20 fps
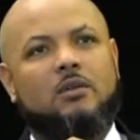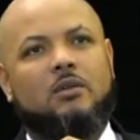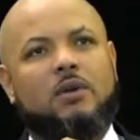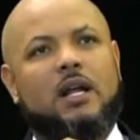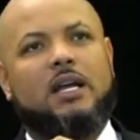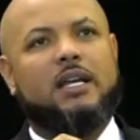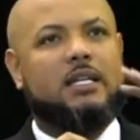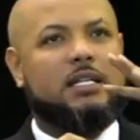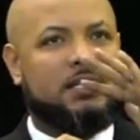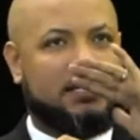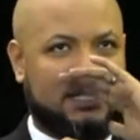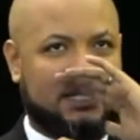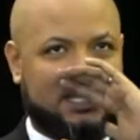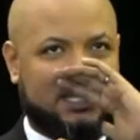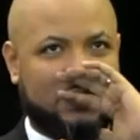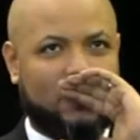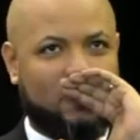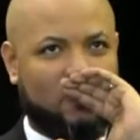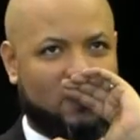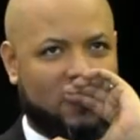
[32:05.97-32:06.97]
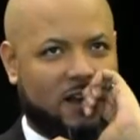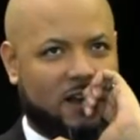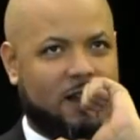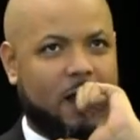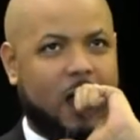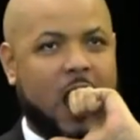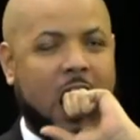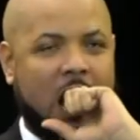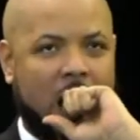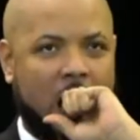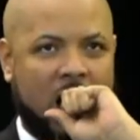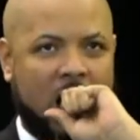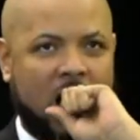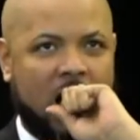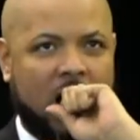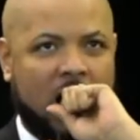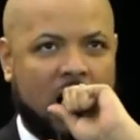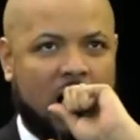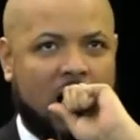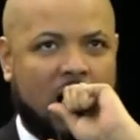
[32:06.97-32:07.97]
when I get to 601.
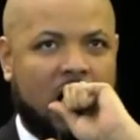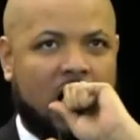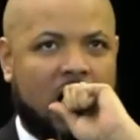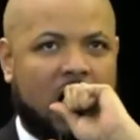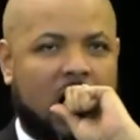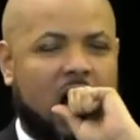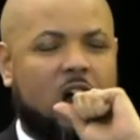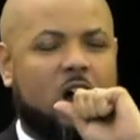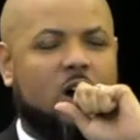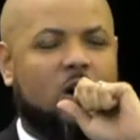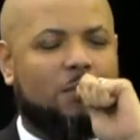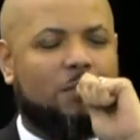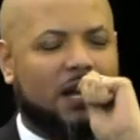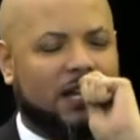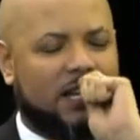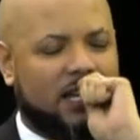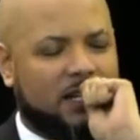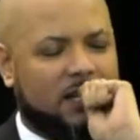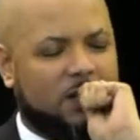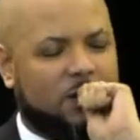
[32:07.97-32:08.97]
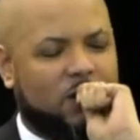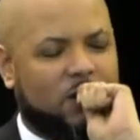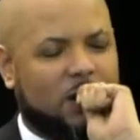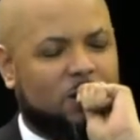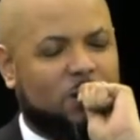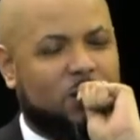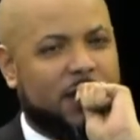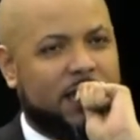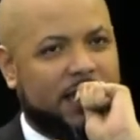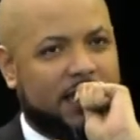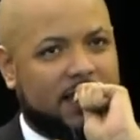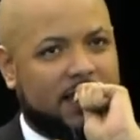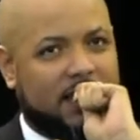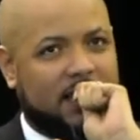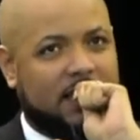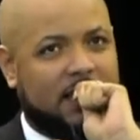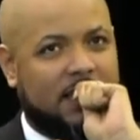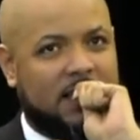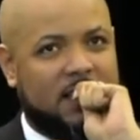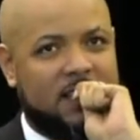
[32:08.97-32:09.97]
Oh my goodness, what I'm gonna eat.
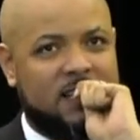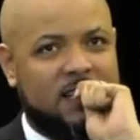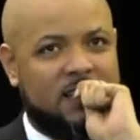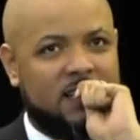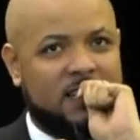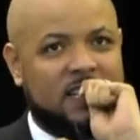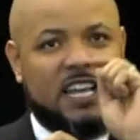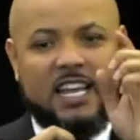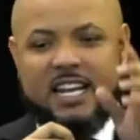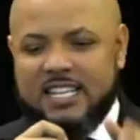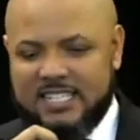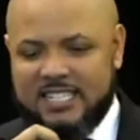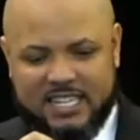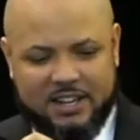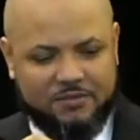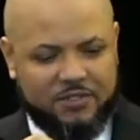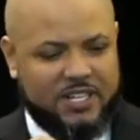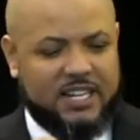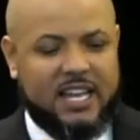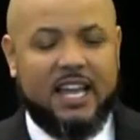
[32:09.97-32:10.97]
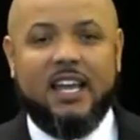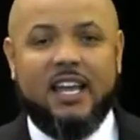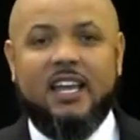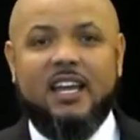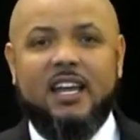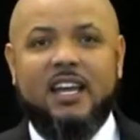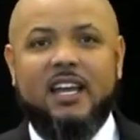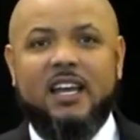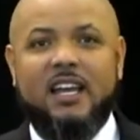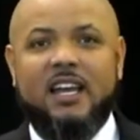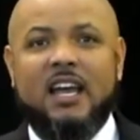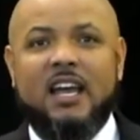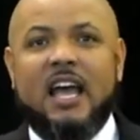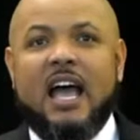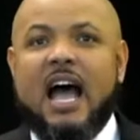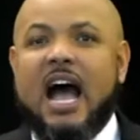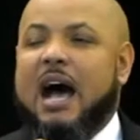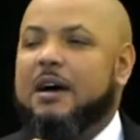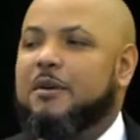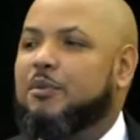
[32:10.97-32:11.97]
And this is every day.
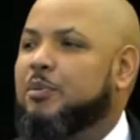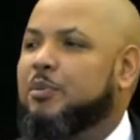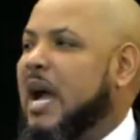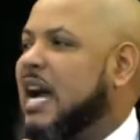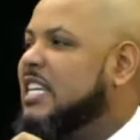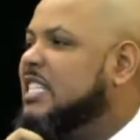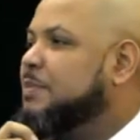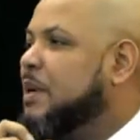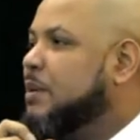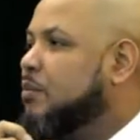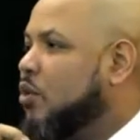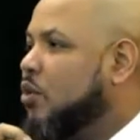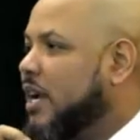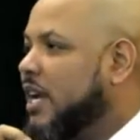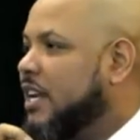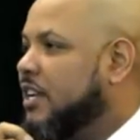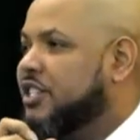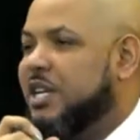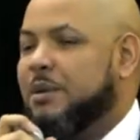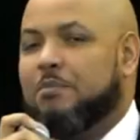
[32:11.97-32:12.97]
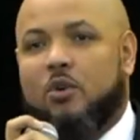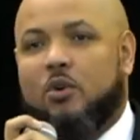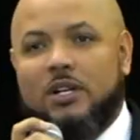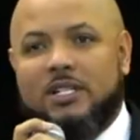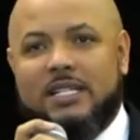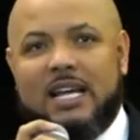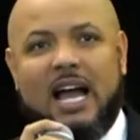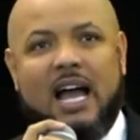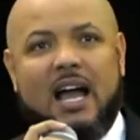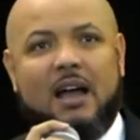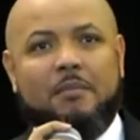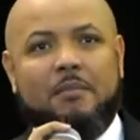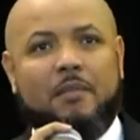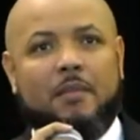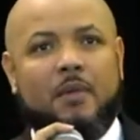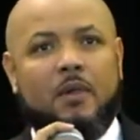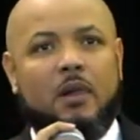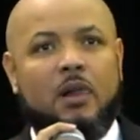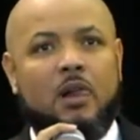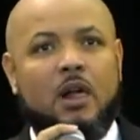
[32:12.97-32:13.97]
I, I spend more energy, more time.
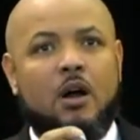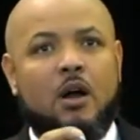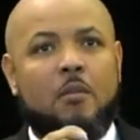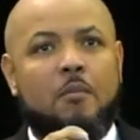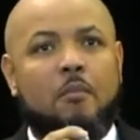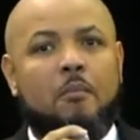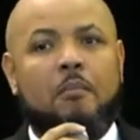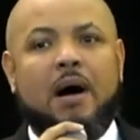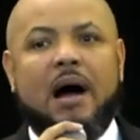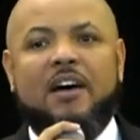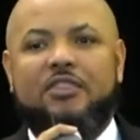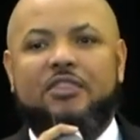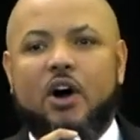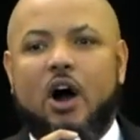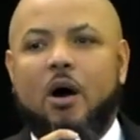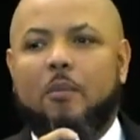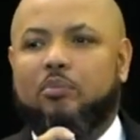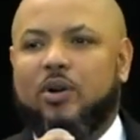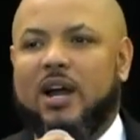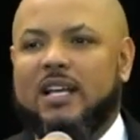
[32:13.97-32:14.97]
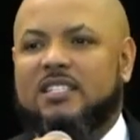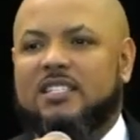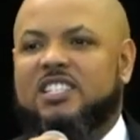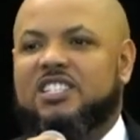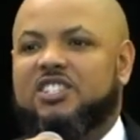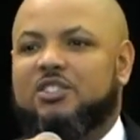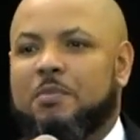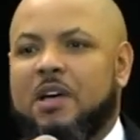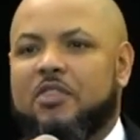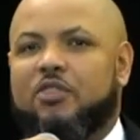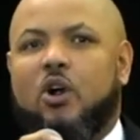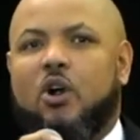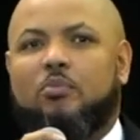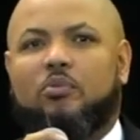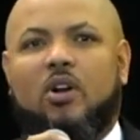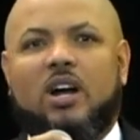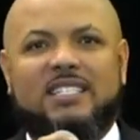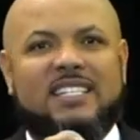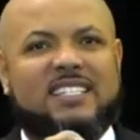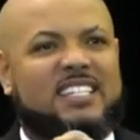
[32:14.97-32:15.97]
My thought process, my thought
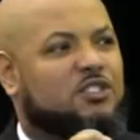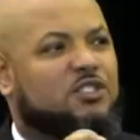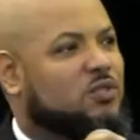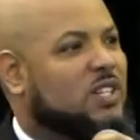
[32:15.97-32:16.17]
process is